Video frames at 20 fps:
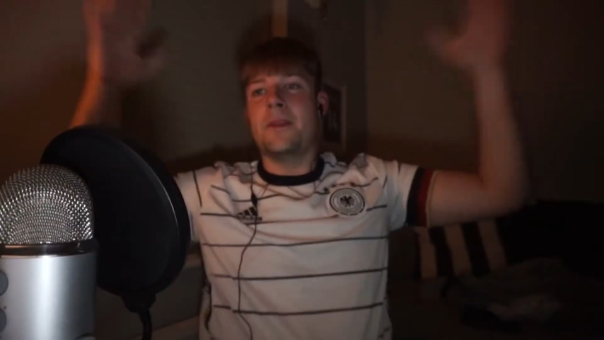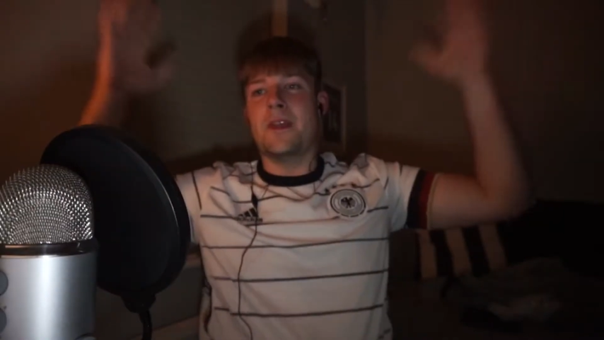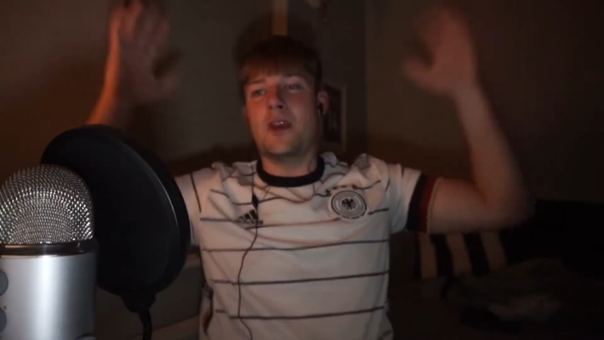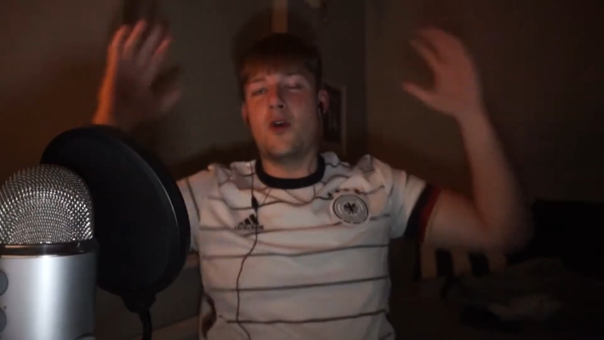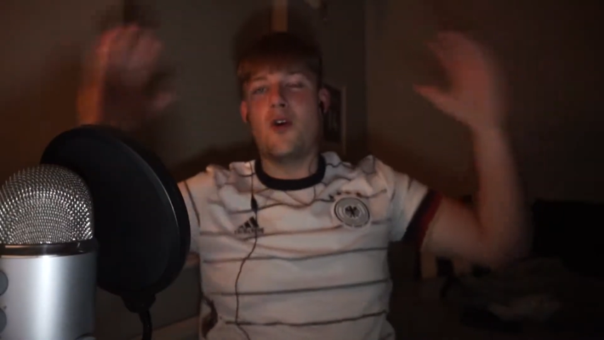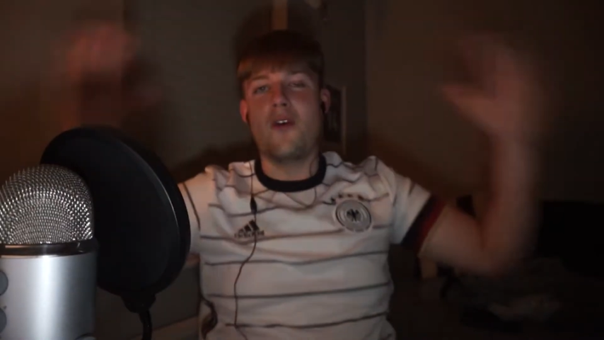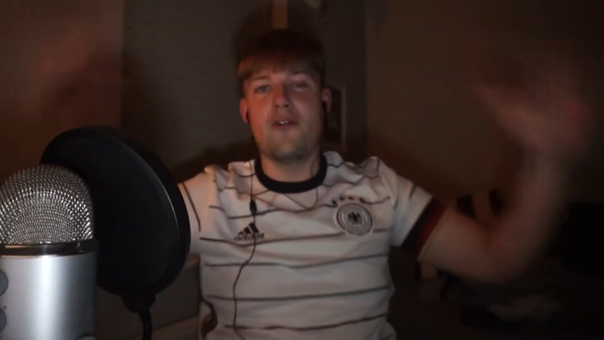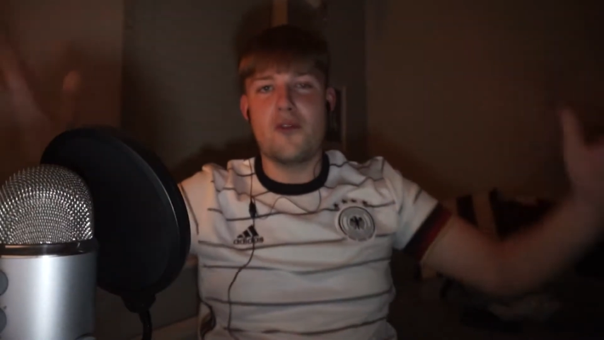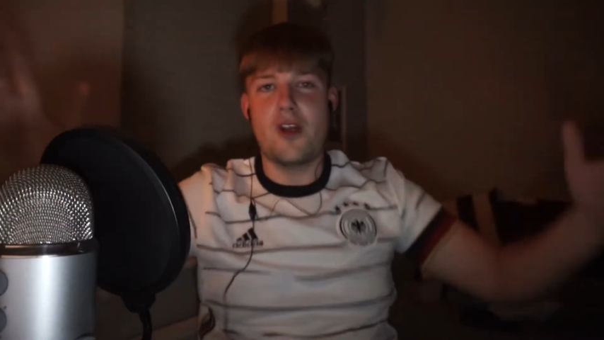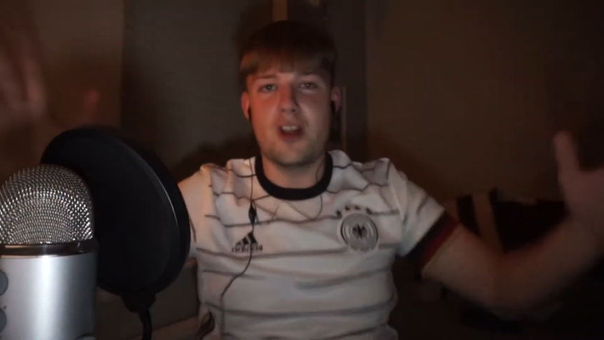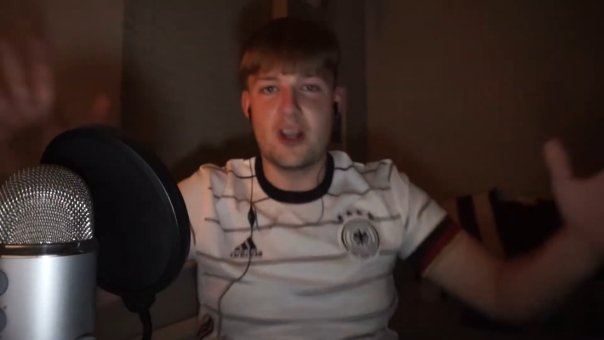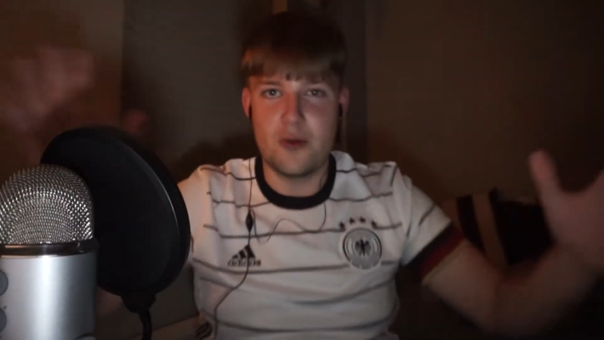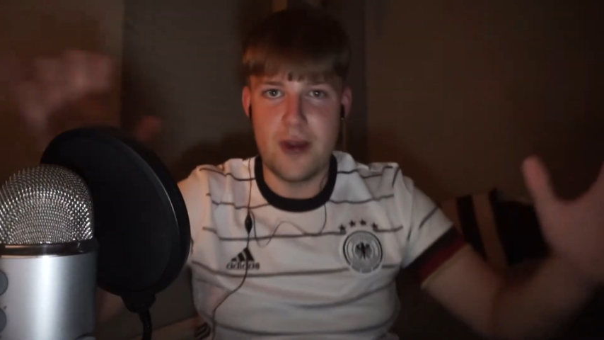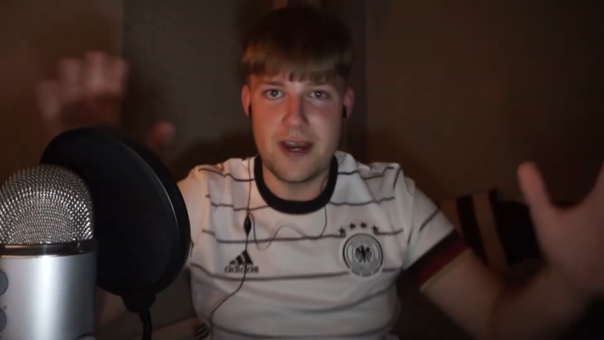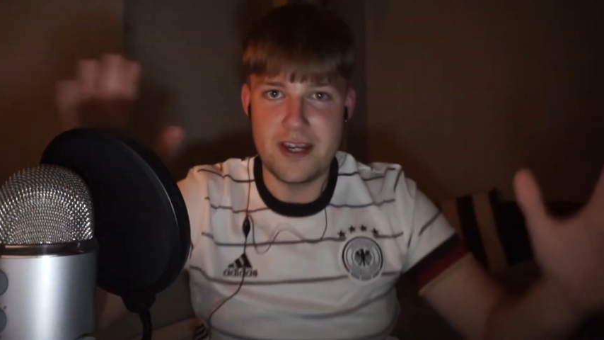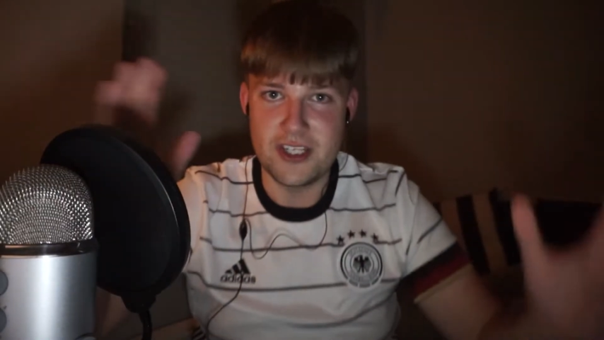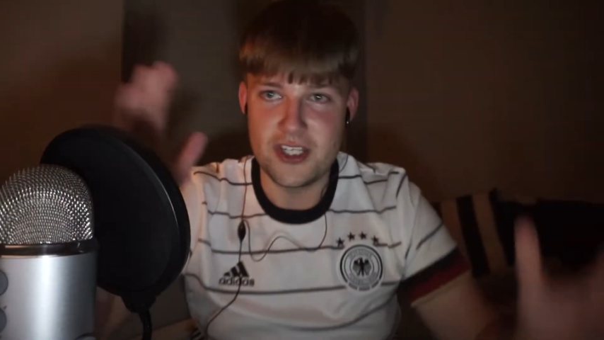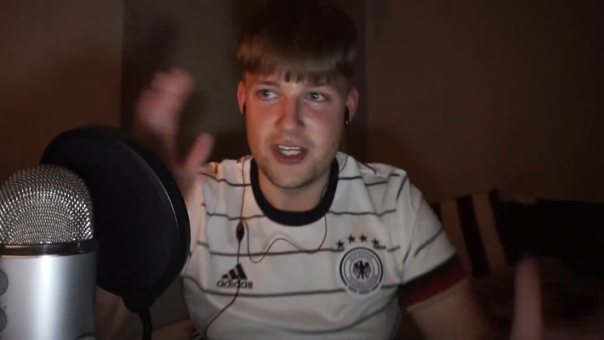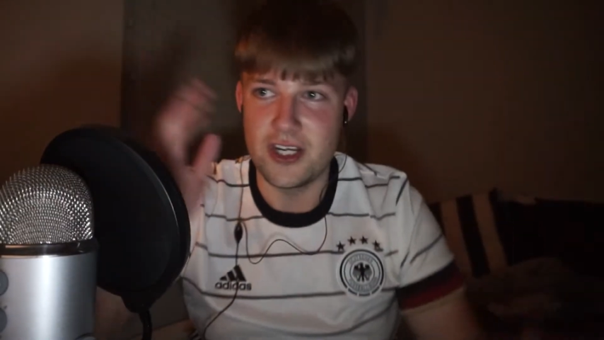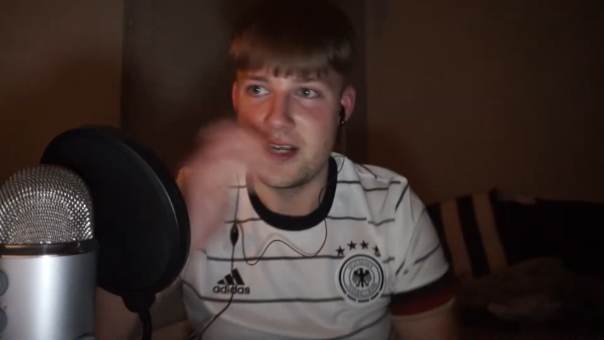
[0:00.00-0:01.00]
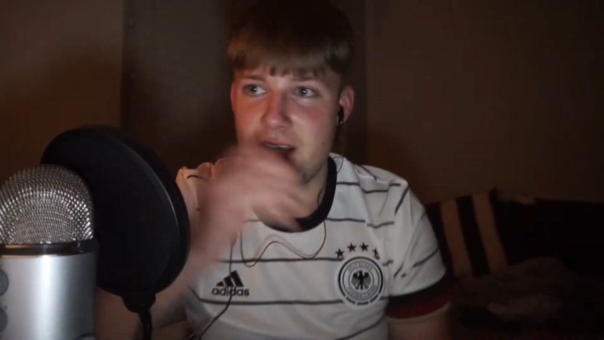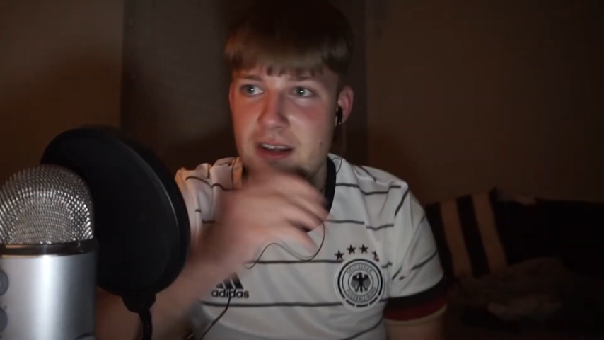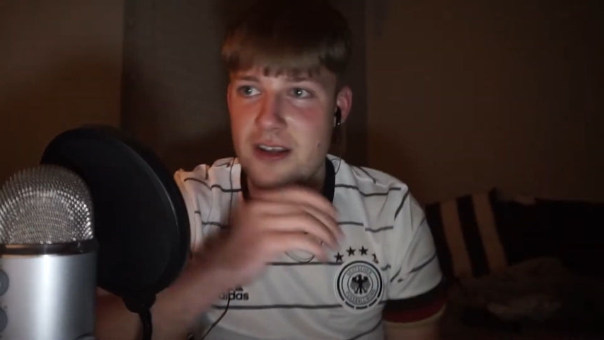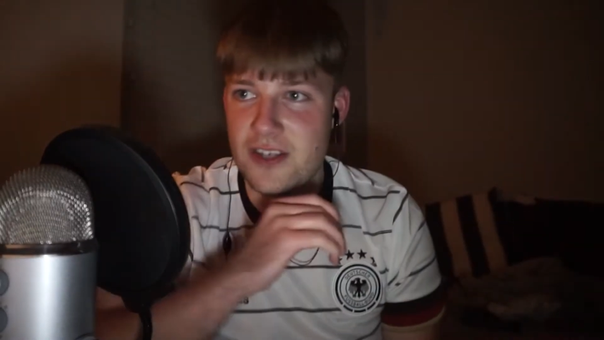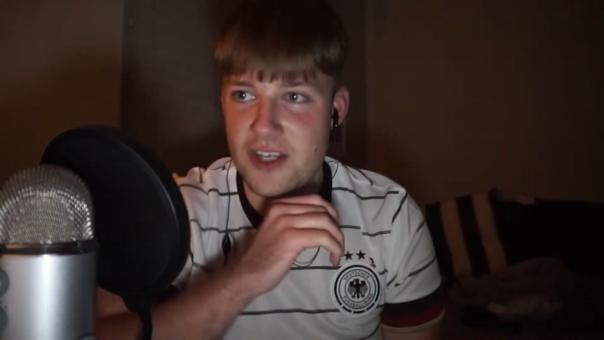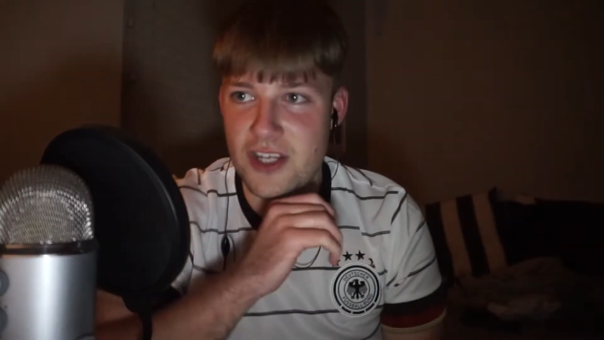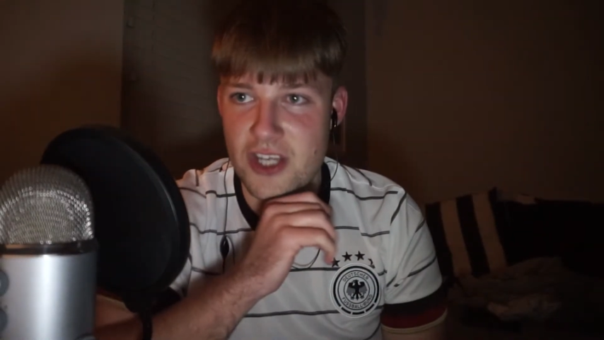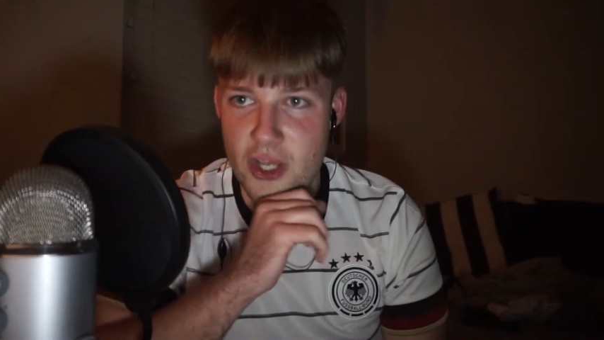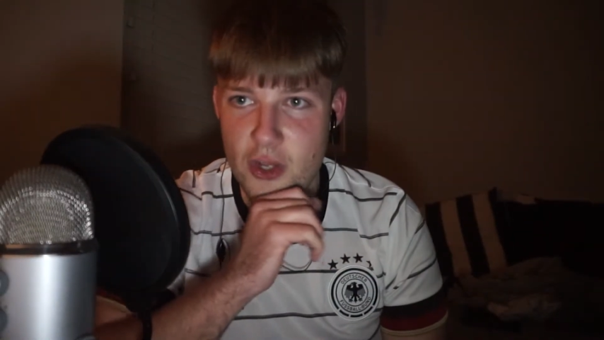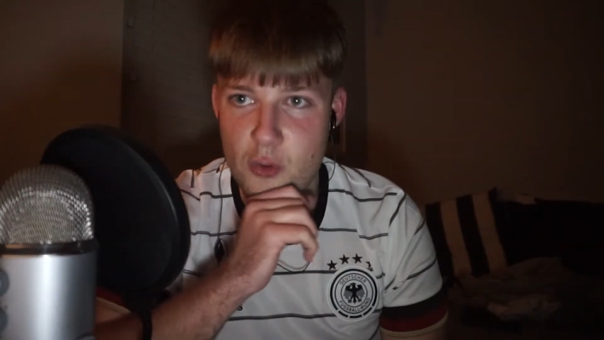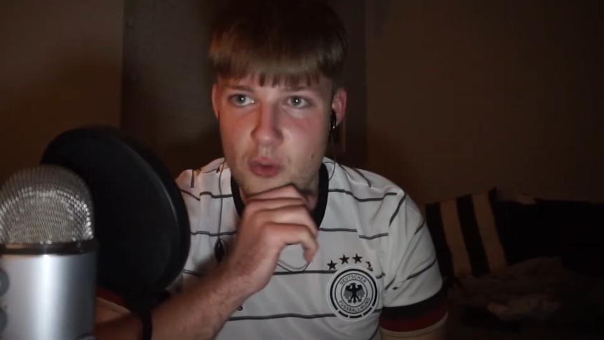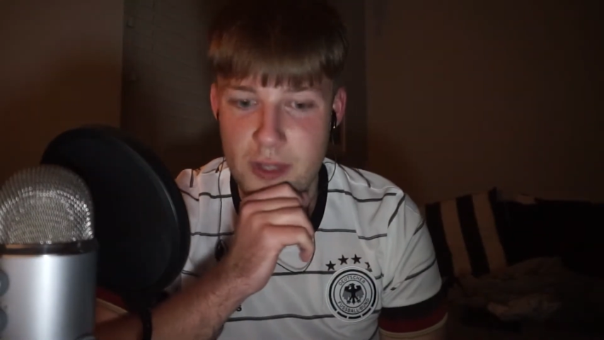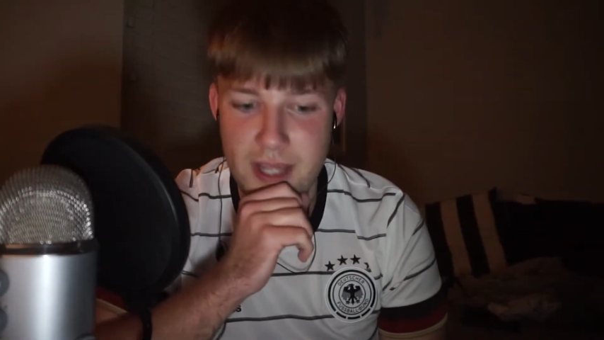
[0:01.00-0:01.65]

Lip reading: overall question to you,